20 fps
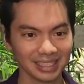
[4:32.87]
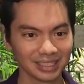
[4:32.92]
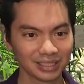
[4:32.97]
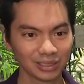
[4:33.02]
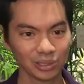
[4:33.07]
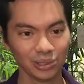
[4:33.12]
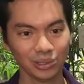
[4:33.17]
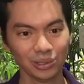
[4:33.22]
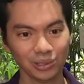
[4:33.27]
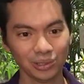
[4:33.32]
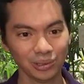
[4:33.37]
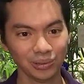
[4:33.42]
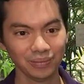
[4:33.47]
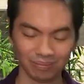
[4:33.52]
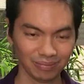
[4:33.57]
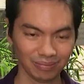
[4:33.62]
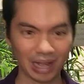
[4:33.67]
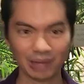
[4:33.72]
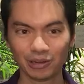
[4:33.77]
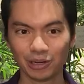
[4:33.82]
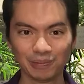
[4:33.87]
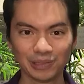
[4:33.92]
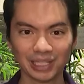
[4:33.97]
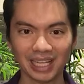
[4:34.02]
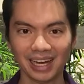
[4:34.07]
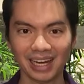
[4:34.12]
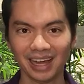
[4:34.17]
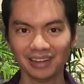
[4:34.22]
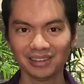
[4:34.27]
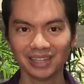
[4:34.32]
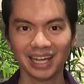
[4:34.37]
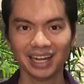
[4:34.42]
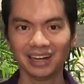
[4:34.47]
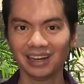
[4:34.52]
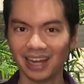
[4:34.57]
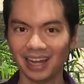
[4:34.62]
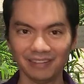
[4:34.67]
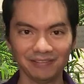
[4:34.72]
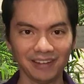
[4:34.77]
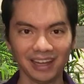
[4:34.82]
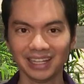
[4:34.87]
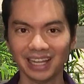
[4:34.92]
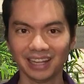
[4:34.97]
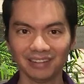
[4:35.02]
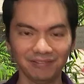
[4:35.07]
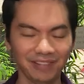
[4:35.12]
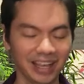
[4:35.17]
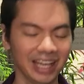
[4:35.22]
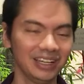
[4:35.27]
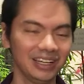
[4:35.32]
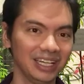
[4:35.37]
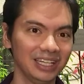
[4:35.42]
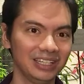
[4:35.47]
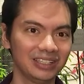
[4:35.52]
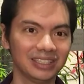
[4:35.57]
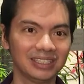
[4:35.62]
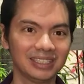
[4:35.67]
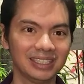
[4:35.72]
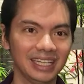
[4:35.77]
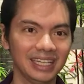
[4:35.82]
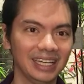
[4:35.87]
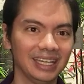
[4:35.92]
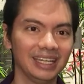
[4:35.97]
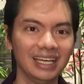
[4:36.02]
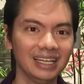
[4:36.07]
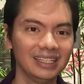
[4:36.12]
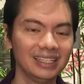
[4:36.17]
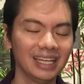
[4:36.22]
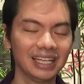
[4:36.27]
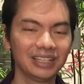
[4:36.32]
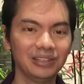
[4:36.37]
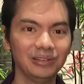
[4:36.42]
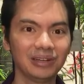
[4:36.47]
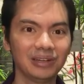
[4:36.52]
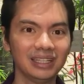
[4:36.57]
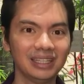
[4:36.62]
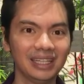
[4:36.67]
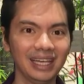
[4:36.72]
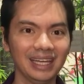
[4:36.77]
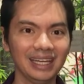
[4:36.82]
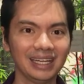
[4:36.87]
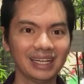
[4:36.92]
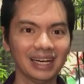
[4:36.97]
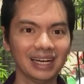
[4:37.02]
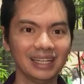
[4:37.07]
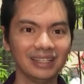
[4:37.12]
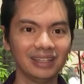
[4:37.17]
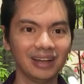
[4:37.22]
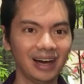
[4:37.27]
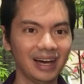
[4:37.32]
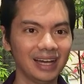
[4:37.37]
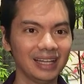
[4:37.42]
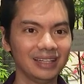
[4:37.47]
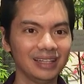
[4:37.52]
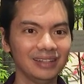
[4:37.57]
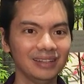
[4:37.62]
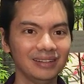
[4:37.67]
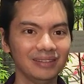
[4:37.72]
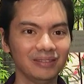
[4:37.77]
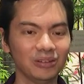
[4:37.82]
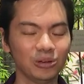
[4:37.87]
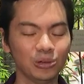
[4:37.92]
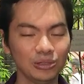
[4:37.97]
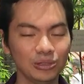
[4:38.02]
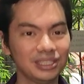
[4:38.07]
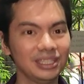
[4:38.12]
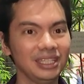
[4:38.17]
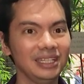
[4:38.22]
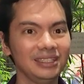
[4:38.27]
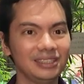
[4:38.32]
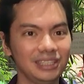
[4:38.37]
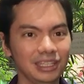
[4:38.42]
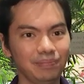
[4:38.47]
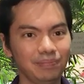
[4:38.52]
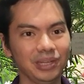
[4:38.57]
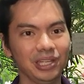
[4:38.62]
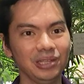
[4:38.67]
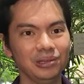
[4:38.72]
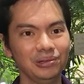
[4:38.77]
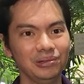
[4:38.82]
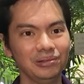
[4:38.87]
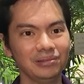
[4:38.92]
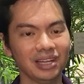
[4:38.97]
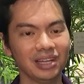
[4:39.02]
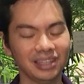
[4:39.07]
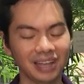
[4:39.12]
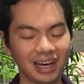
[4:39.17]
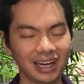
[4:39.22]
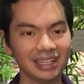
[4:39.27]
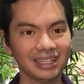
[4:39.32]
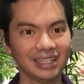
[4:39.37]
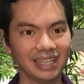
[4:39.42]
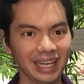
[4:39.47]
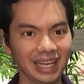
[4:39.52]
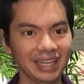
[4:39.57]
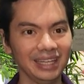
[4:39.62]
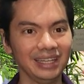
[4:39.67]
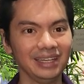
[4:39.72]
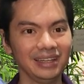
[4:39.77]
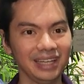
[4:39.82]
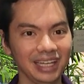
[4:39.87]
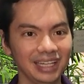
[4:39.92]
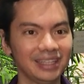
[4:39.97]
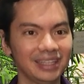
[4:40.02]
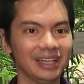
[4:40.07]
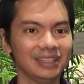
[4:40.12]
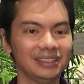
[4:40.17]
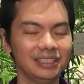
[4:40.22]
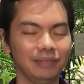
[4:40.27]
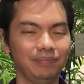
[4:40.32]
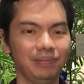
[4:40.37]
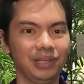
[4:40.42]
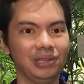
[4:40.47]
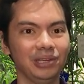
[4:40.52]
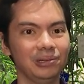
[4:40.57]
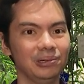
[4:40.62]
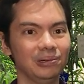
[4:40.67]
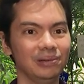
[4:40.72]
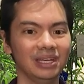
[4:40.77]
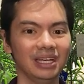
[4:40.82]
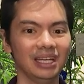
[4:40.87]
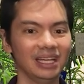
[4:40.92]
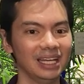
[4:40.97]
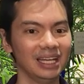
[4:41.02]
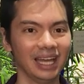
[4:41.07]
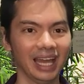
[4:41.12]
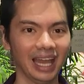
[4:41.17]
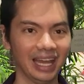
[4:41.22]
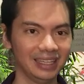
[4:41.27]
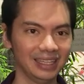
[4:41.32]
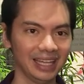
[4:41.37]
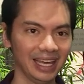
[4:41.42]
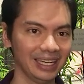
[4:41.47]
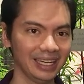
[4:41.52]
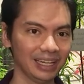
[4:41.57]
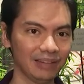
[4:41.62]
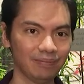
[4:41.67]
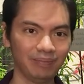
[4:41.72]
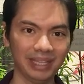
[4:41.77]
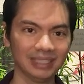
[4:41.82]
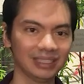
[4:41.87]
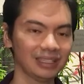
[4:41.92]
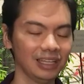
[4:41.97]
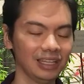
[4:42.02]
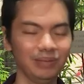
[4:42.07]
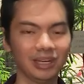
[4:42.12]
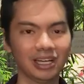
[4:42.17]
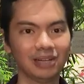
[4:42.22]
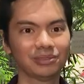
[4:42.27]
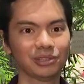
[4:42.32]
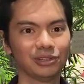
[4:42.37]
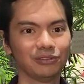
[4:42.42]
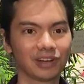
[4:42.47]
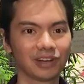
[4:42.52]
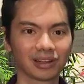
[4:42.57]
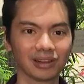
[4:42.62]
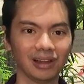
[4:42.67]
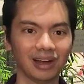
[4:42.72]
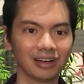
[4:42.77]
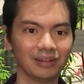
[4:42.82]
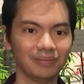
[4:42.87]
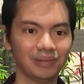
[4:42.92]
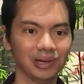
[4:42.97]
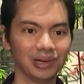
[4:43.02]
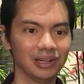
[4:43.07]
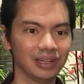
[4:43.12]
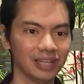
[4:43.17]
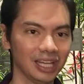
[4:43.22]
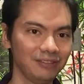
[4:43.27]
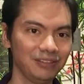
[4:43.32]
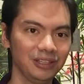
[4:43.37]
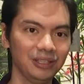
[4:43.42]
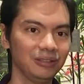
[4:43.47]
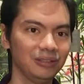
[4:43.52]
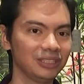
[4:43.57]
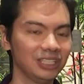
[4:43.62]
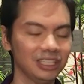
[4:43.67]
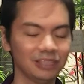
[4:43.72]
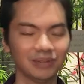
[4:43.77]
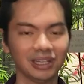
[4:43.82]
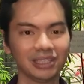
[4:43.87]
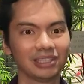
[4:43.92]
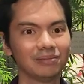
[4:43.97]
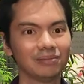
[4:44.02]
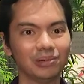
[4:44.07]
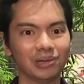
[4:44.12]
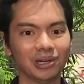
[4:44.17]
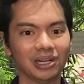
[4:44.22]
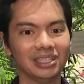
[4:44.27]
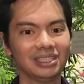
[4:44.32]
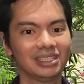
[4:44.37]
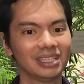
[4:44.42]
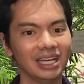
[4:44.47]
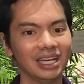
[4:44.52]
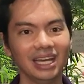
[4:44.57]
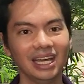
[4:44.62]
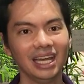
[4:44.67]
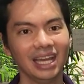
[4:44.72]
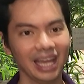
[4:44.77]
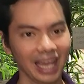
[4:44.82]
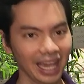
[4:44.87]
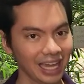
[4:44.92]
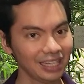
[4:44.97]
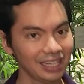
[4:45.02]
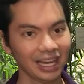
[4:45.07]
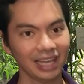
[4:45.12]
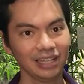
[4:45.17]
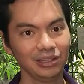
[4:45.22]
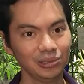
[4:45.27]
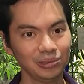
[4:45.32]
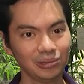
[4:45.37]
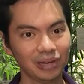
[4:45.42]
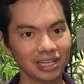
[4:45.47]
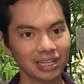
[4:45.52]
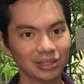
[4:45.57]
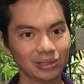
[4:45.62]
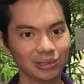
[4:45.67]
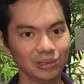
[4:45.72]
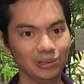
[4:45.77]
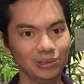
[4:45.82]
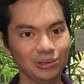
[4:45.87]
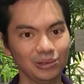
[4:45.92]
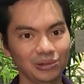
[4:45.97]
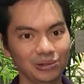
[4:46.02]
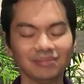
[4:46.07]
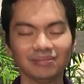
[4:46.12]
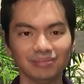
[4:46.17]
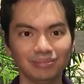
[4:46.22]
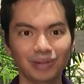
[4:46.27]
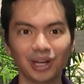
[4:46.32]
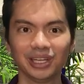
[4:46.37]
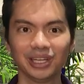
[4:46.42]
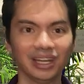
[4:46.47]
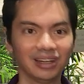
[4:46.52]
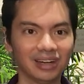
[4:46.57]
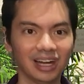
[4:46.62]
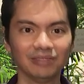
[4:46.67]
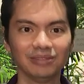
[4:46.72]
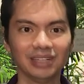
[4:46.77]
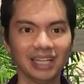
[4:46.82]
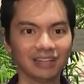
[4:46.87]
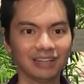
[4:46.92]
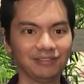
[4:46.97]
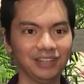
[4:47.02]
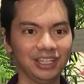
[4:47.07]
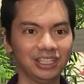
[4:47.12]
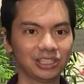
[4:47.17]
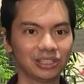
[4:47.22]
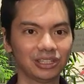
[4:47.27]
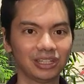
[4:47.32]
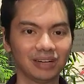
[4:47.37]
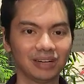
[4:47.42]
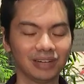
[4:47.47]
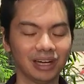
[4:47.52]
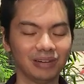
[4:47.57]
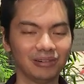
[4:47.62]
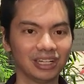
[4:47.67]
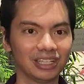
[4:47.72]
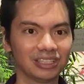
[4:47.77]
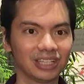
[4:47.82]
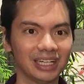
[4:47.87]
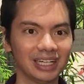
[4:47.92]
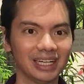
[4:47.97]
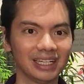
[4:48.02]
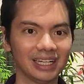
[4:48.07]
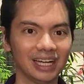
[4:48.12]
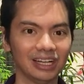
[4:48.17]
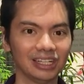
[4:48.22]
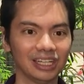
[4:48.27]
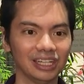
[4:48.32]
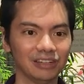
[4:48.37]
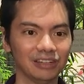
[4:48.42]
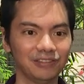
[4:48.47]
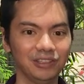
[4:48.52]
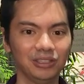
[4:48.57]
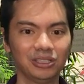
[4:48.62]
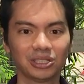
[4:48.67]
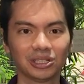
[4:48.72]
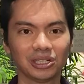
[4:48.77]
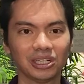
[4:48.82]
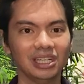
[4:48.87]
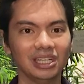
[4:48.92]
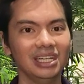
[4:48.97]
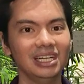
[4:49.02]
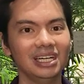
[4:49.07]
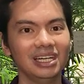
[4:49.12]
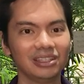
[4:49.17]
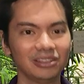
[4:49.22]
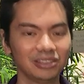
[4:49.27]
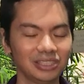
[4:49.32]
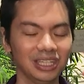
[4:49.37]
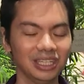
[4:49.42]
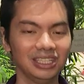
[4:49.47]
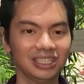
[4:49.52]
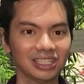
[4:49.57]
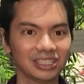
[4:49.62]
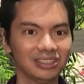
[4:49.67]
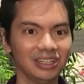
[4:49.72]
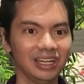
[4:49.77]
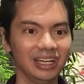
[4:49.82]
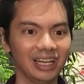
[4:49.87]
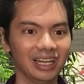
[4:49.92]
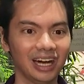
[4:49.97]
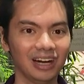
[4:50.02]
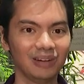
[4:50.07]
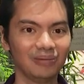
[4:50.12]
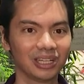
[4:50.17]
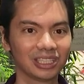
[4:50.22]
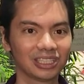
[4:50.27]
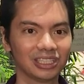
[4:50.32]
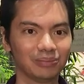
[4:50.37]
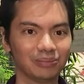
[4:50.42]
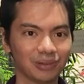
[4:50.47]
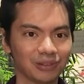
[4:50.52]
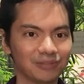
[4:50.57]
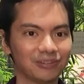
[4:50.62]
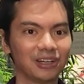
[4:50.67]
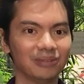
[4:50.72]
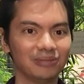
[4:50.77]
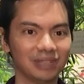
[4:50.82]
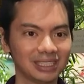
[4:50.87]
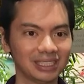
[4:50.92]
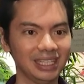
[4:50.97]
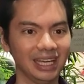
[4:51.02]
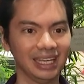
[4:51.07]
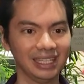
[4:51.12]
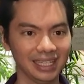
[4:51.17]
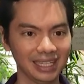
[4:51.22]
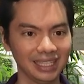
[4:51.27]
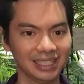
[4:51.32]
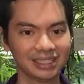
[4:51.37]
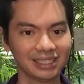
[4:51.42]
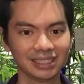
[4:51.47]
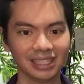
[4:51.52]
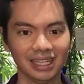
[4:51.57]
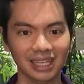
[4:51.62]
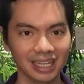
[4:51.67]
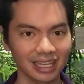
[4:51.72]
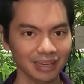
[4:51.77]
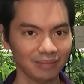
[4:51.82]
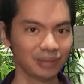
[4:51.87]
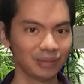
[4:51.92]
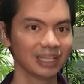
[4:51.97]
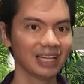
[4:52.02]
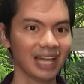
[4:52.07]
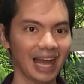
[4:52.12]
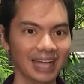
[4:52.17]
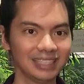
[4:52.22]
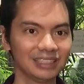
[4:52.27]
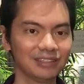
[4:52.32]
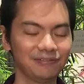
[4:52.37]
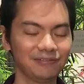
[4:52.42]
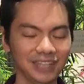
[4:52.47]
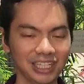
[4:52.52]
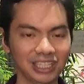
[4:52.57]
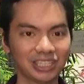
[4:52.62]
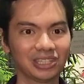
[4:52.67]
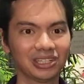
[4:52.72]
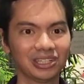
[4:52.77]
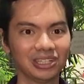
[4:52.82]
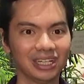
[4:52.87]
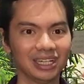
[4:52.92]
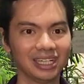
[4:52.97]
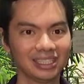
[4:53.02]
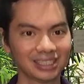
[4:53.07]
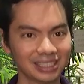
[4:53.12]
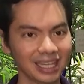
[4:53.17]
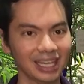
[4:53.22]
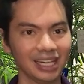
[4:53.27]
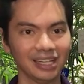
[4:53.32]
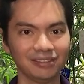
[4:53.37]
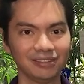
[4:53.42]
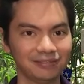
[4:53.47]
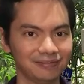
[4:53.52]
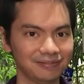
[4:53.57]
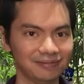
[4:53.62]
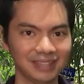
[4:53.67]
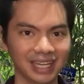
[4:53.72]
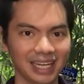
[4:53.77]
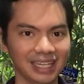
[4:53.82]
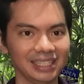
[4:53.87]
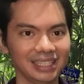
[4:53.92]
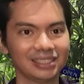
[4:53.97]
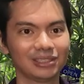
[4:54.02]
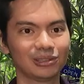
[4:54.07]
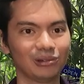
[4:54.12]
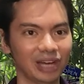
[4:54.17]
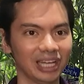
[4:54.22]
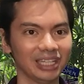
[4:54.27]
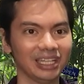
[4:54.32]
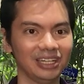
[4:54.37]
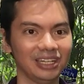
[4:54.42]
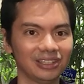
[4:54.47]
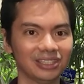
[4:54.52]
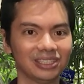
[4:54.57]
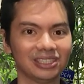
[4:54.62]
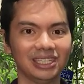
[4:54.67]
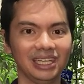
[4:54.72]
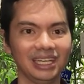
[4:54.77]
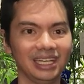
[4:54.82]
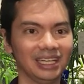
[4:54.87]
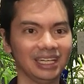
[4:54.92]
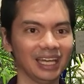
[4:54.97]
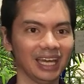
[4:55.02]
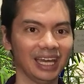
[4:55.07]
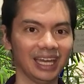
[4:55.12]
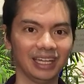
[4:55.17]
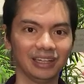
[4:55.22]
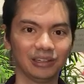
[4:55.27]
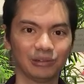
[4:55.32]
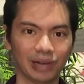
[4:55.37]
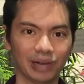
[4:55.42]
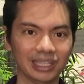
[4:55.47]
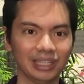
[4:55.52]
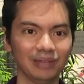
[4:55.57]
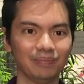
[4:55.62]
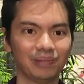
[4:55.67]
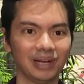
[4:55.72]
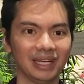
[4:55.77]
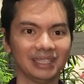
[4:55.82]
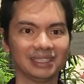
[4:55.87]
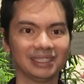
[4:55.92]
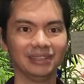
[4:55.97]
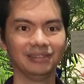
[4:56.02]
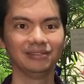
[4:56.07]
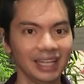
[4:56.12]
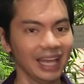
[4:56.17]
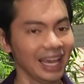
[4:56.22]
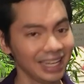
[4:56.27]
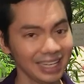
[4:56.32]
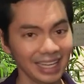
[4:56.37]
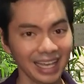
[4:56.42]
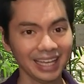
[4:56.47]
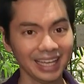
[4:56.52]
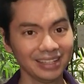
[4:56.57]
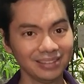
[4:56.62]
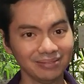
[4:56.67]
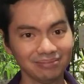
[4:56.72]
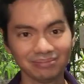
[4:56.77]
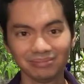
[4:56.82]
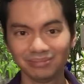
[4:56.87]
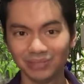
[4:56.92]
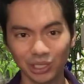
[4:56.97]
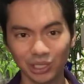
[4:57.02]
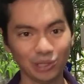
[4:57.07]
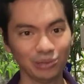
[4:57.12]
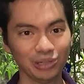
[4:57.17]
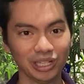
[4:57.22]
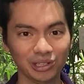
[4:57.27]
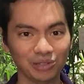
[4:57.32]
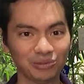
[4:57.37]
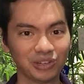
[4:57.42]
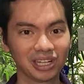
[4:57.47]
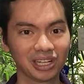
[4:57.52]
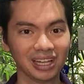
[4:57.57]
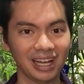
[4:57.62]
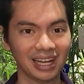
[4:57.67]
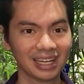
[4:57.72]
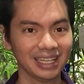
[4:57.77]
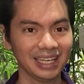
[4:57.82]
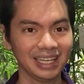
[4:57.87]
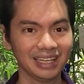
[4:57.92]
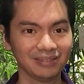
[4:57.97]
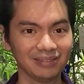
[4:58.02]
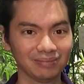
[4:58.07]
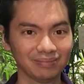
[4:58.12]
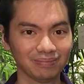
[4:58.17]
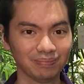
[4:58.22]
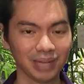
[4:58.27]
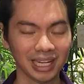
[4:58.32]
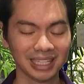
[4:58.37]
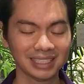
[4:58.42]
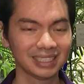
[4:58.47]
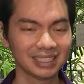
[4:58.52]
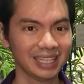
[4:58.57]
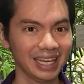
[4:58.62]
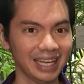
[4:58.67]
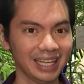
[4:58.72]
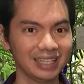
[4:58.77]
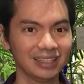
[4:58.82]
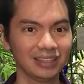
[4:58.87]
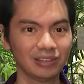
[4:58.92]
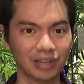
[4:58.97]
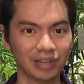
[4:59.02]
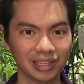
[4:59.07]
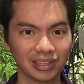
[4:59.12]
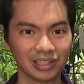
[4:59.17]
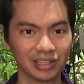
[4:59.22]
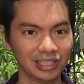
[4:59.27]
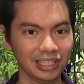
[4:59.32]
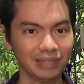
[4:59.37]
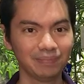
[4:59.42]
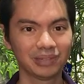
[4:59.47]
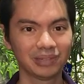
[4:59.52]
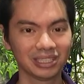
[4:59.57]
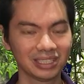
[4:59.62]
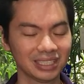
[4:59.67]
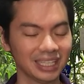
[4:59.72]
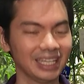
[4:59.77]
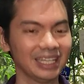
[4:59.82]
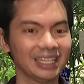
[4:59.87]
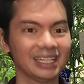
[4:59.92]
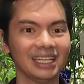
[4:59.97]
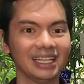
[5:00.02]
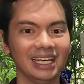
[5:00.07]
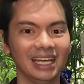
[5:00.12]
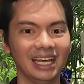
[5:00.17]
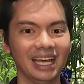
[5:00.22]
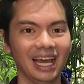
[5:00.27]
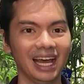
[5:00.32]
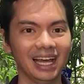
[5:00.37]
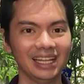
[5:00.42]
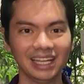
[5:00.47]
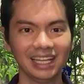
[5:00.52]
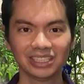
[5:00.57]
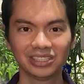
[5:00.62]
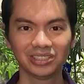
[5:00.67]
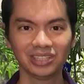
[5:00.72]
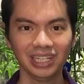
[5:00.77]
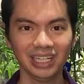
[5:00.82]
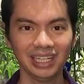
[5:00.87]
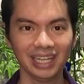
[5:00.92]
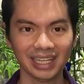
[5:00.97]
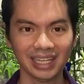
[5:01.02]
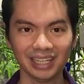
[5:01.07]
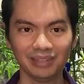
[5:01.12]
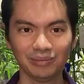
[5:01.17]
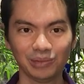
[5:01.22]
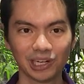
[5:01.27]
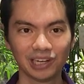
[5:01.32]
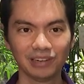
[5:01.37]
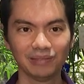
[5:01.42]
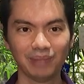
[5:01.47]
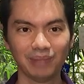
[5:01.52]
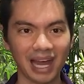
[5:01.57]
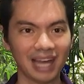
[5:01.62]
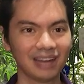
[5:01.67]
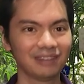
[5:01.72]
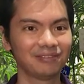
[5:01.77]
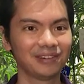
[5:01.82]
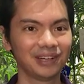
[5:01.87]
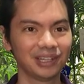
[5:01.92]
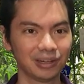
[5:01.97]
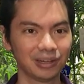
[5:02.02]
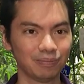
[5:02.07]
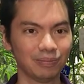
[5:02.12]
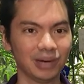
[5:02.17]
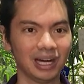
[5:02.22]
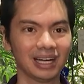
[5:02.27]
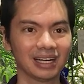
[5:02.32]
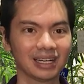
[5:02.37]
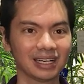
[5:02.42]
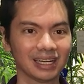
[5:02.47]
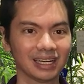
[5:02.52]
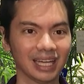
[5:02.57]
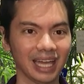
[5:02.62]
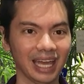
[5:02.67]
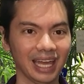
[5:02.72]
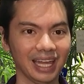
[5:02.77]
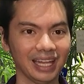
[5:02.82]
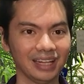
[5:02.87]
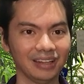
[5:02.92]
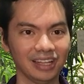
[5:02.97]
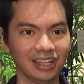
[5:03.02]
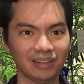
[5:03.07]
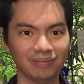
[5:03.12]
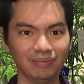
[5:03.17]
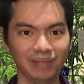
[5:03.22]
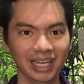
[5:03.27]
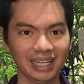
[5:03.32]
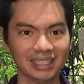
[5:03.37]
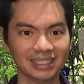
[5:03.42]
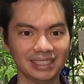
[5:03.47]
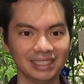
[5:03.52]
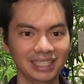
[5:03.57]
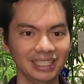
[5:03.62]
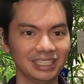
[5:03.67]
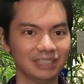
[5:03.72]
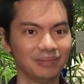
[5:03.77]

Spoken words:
So I'm gonna put that out there. I find that very interesting that you can take a non-OC CPU, a non-K Intel CPU, and then it basically becomes overclockable if you use these motherboards. And I do want to monkey around with that feature, and I wanna try that out in the future, to see just really how much the performance gain is. But as a feature itself, that is quite interesting and quite impressive. And again, you know, with overclocking plus 10 to 30%, that's really getting more bang for your buck, and it makes these